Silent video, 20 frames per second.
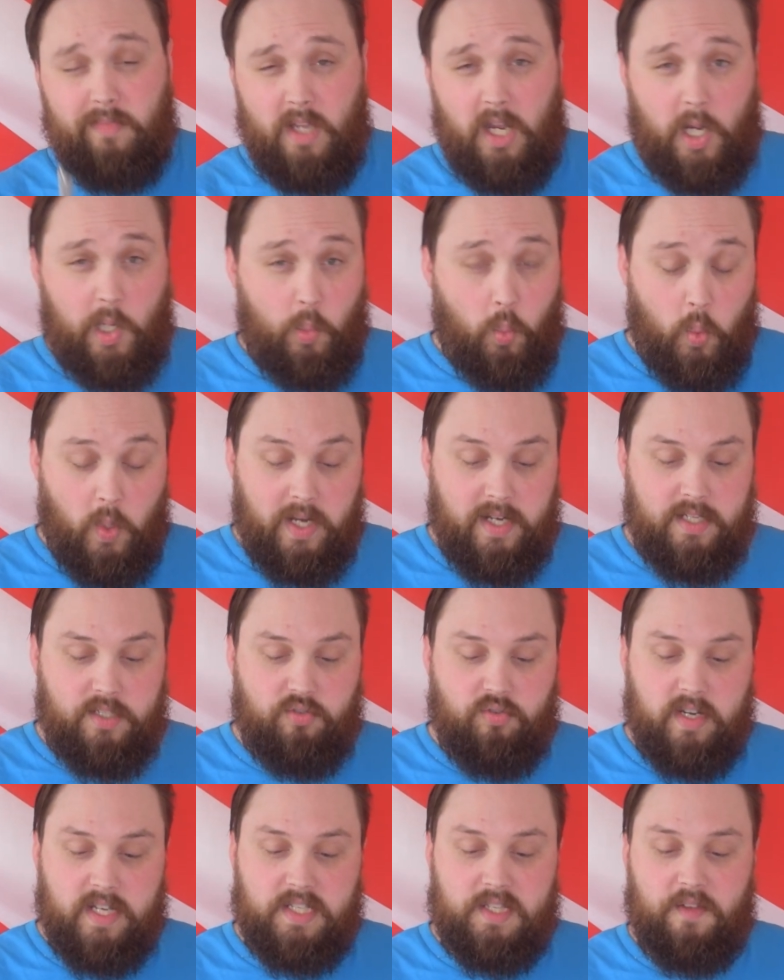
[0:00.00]
I will
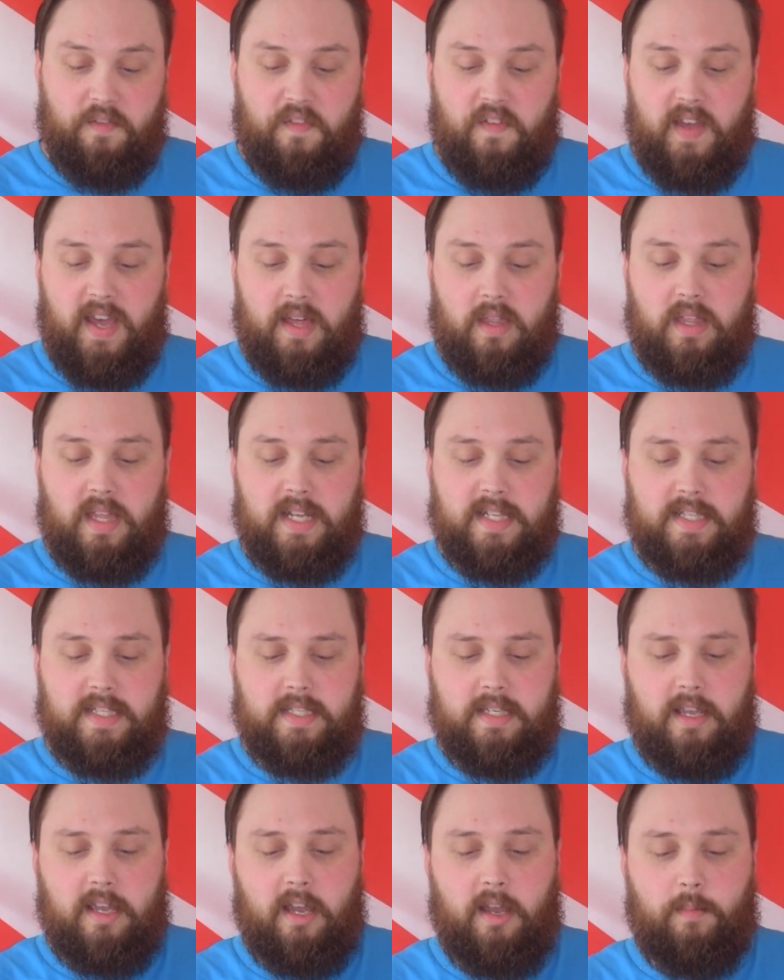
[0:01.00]
address the fact that
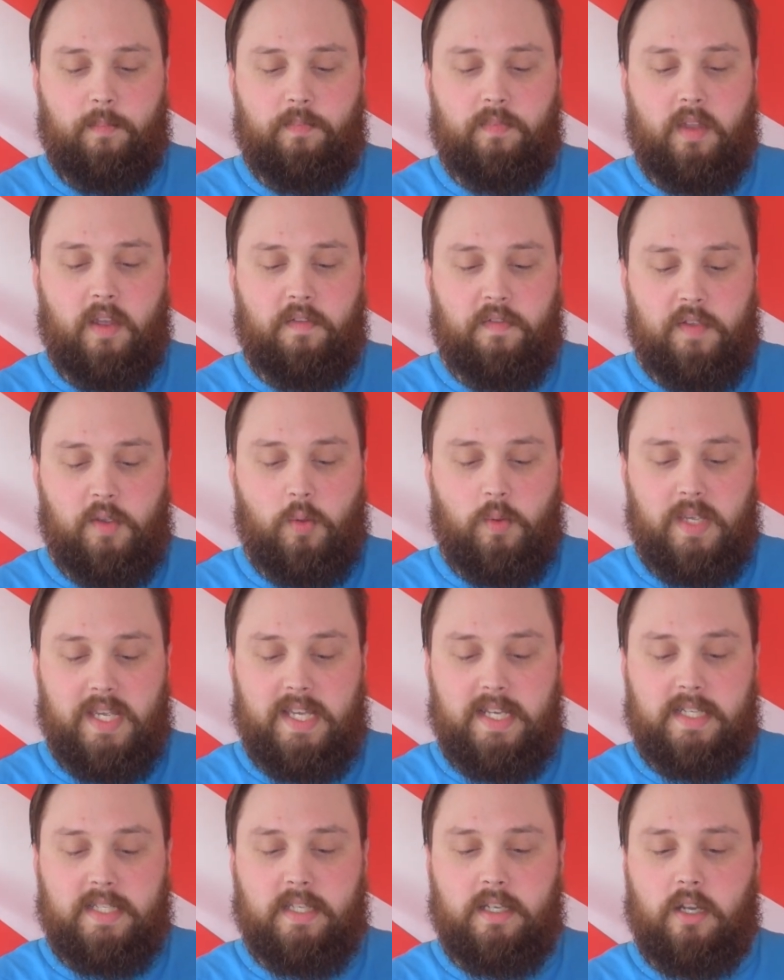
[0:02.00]
a few
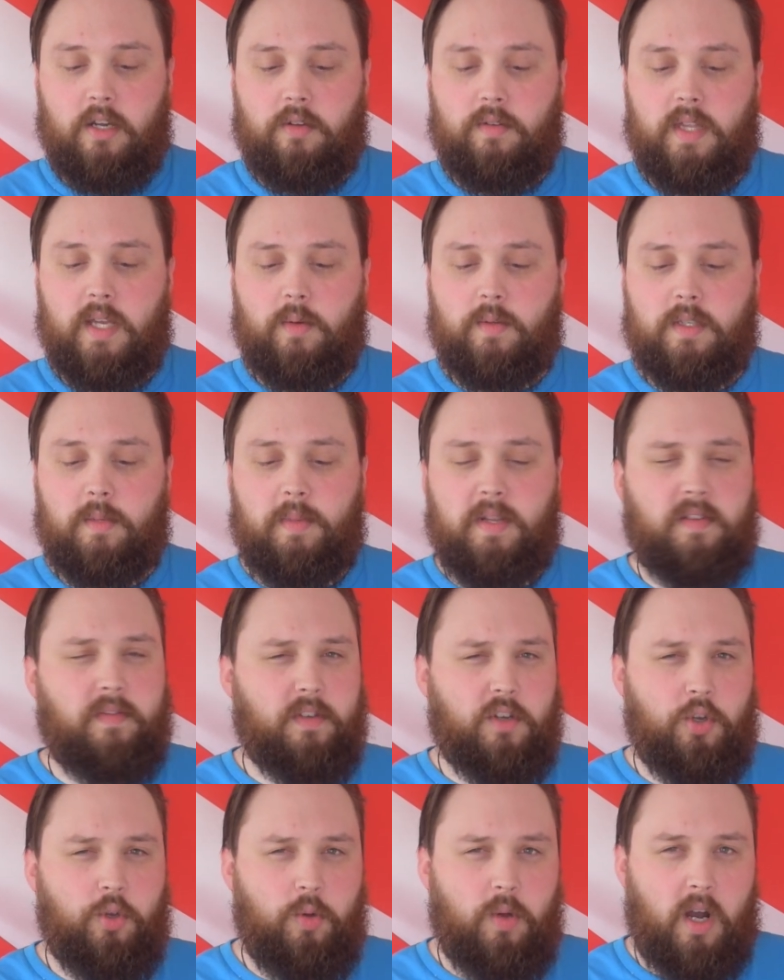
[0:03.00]
years ago there was a bit of
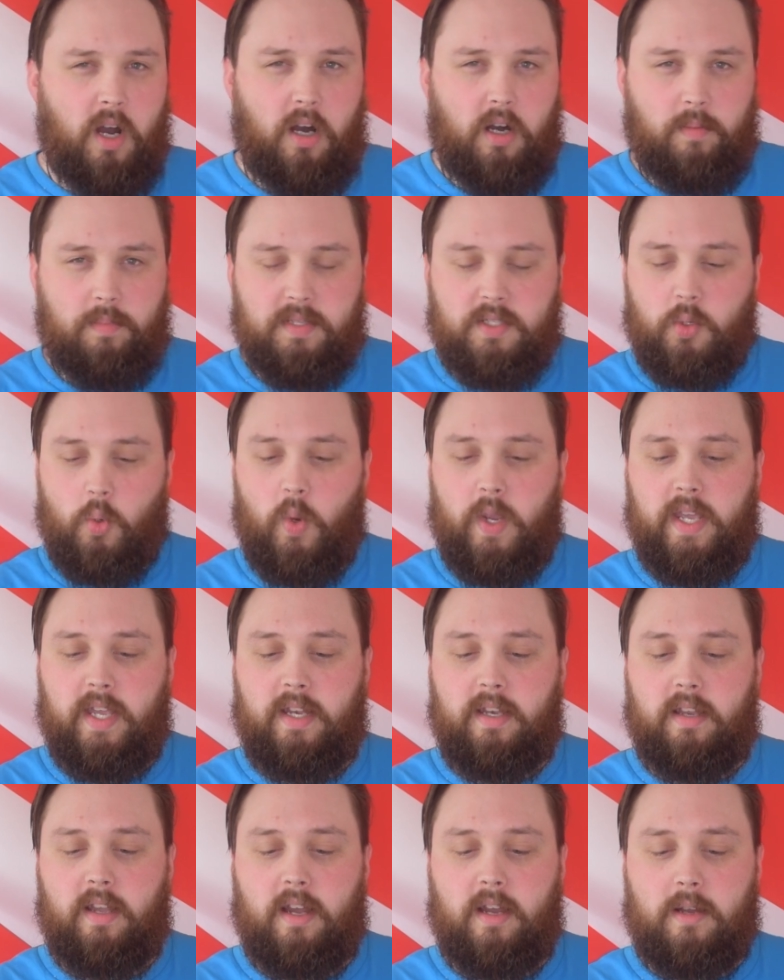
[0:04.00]
a hoo-ha
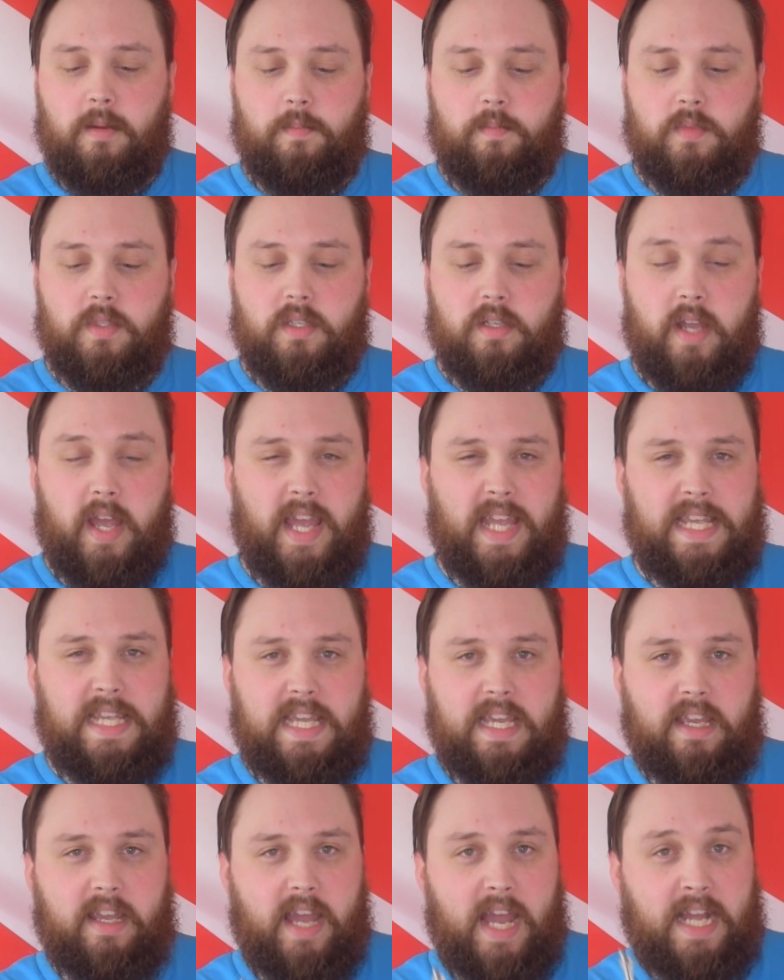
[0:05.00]
between sort of
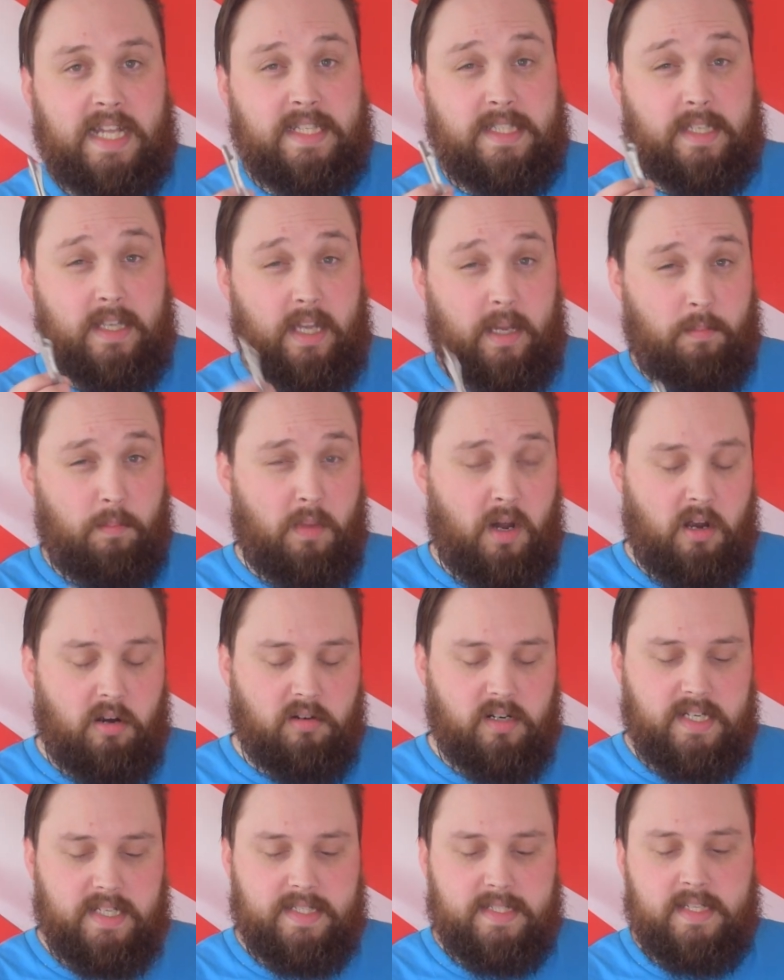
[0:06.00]
A-gear and
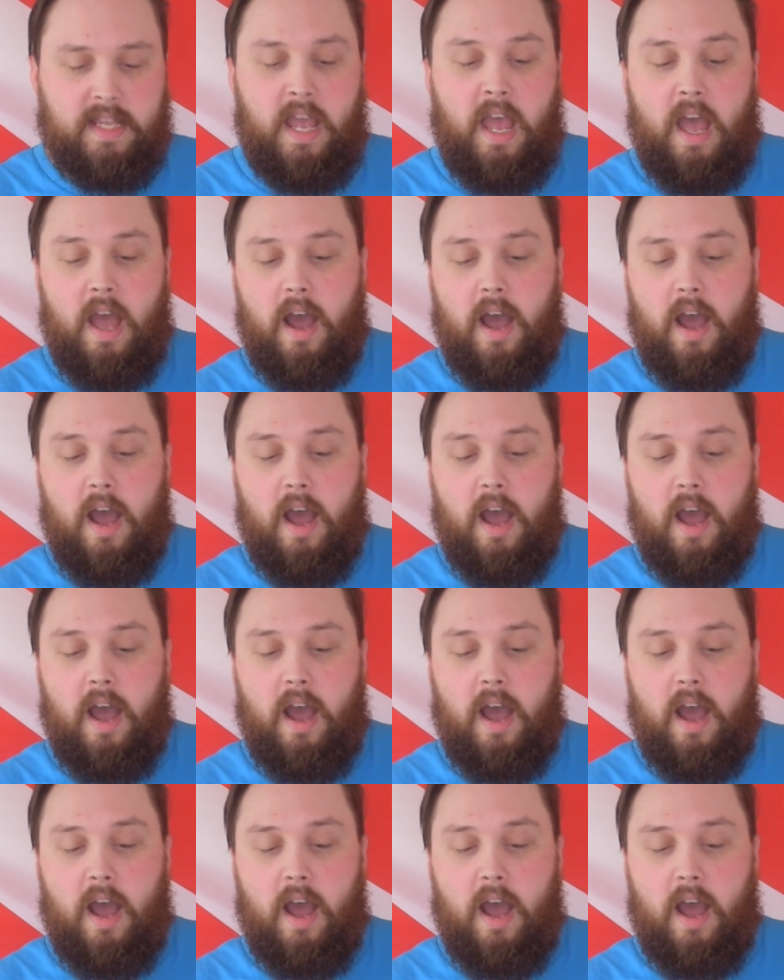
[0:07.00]
Mares,